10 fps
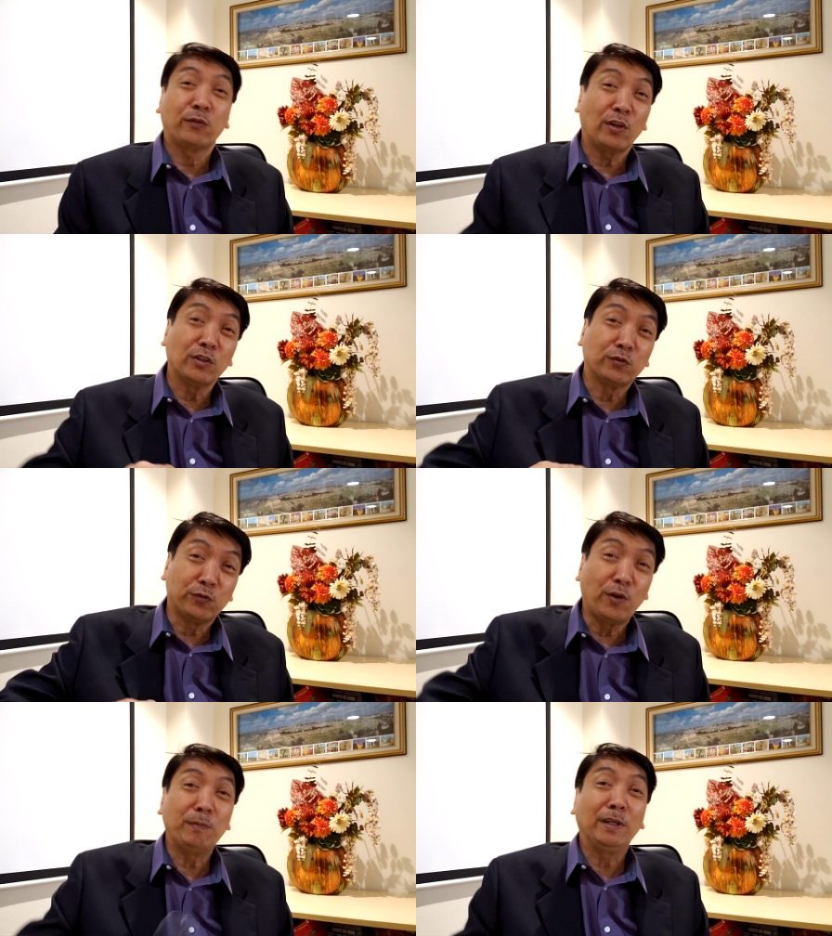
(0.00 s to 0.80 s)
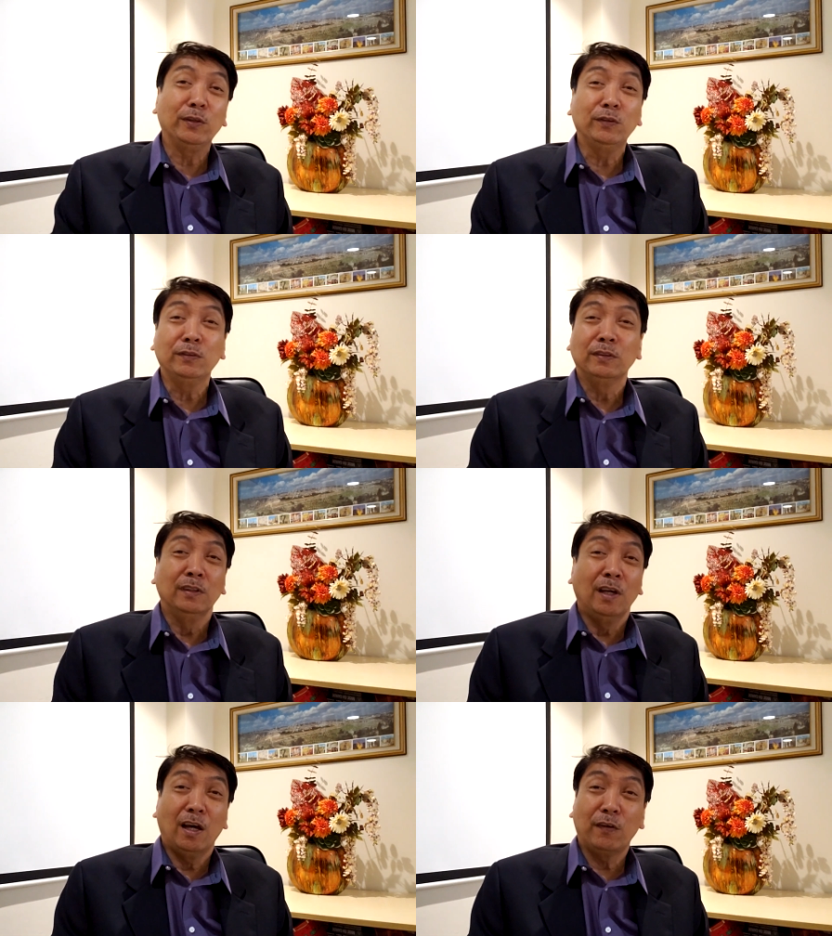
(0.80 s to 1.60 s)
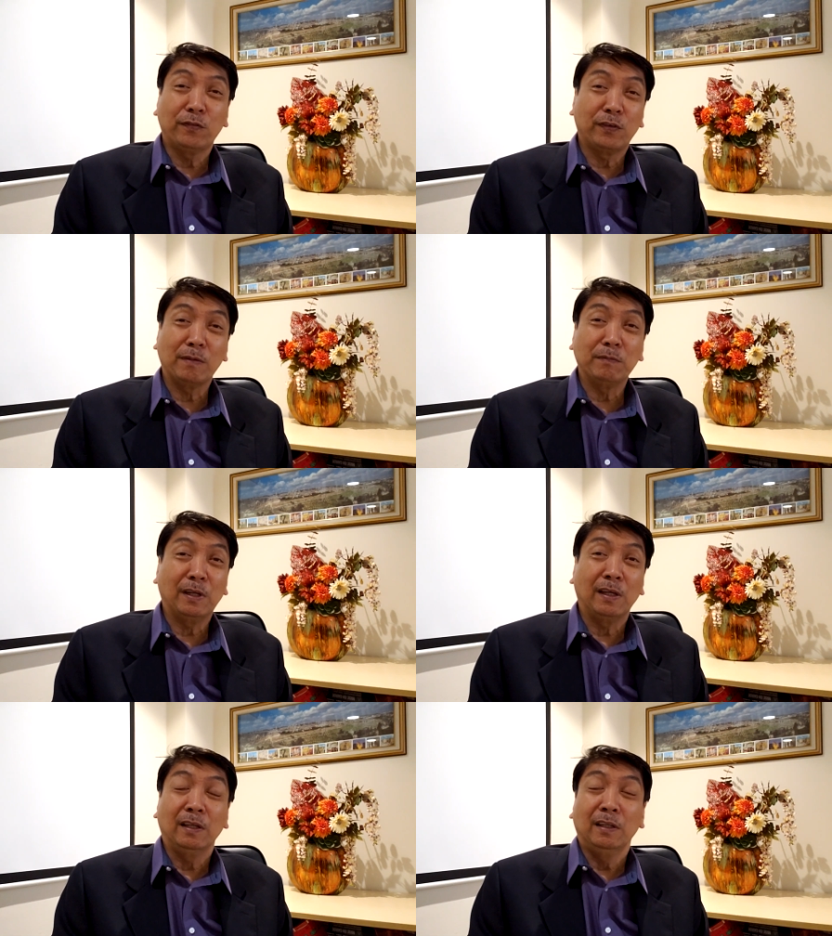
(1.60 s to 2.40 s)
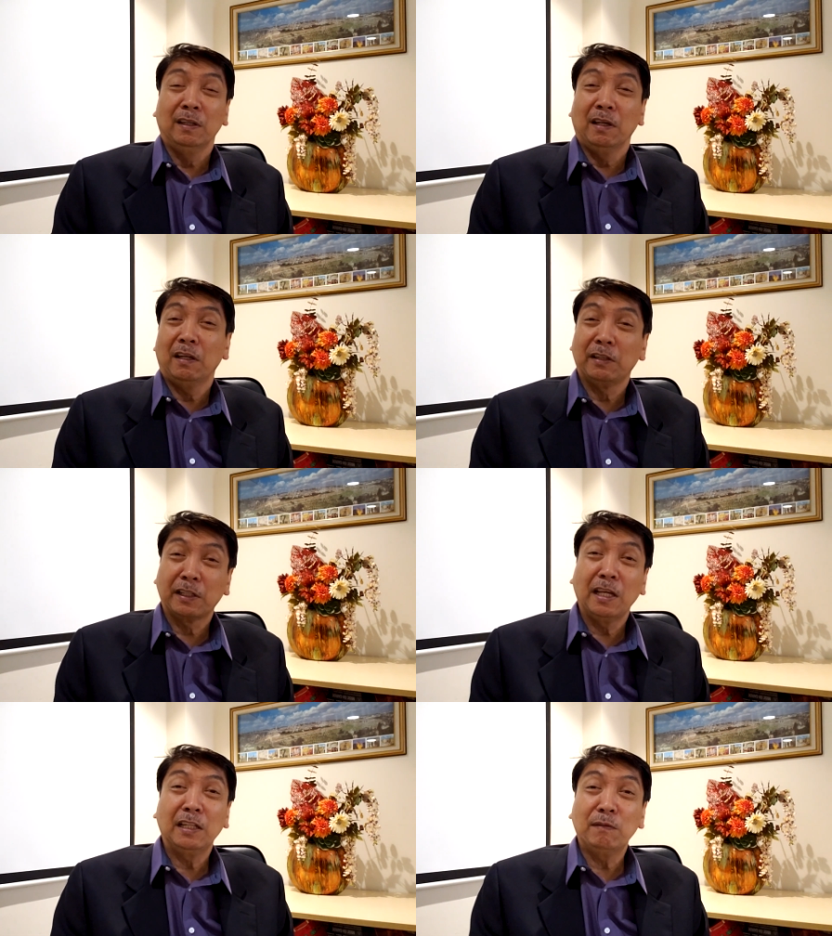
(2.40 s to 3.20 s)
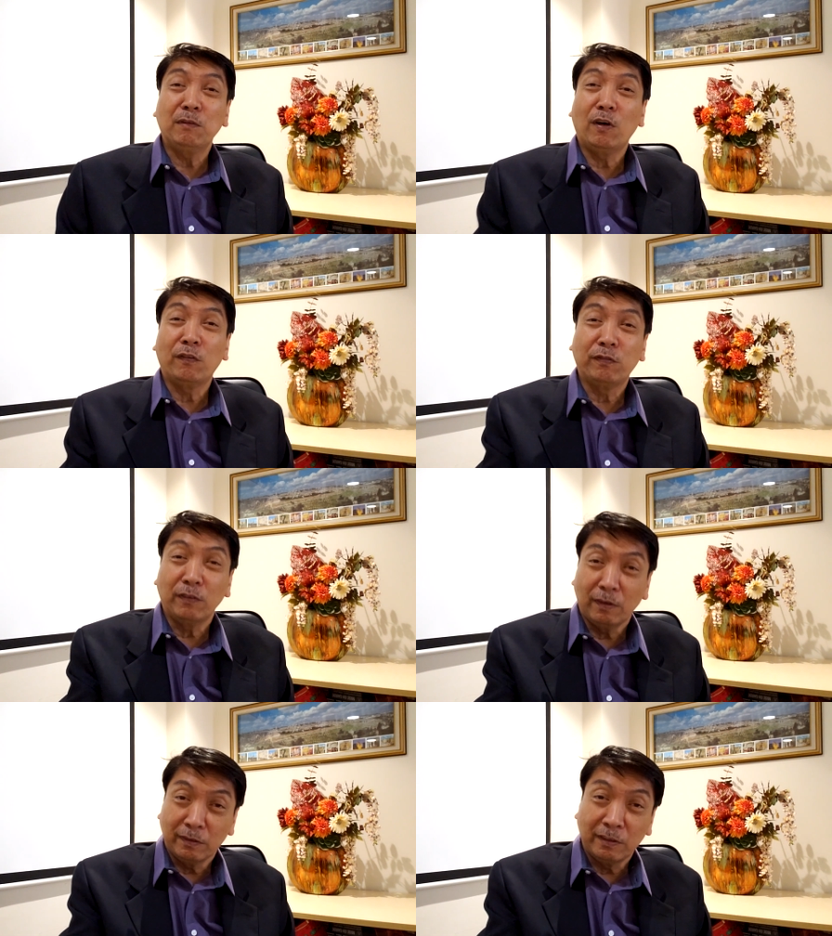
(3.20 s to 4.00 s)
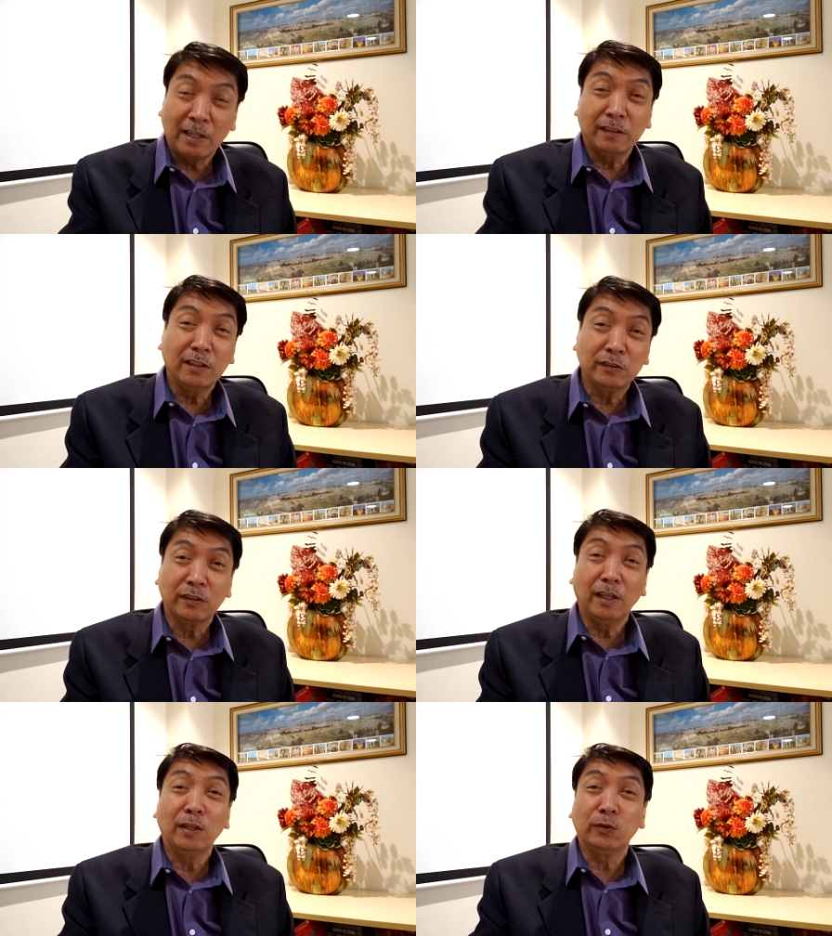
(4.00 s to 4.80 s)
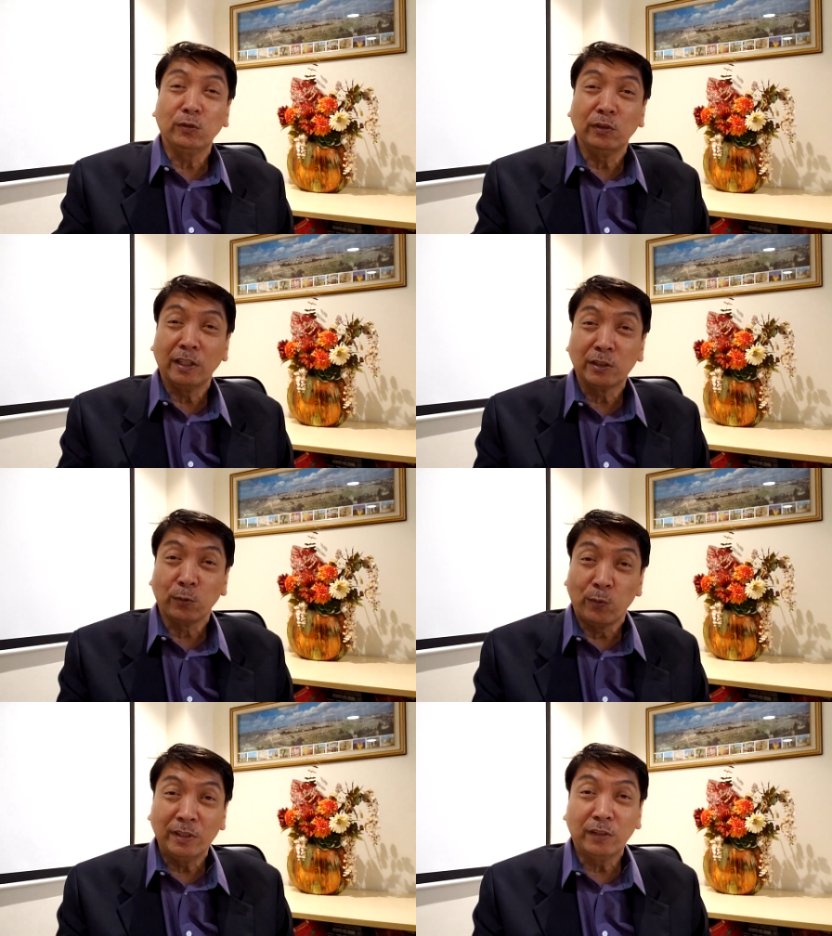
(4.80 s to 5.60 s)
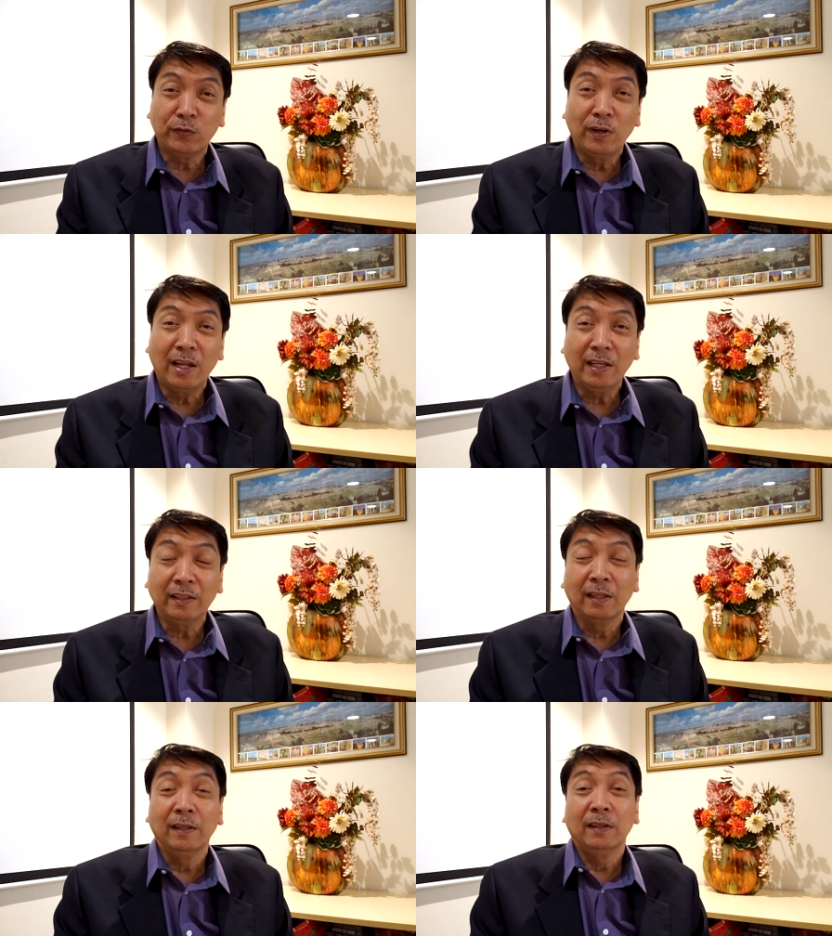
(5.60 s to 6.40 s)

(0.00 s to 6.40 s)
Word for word: transforming you uh, from uh, uh, the kingdom of darkness into His wonderful light.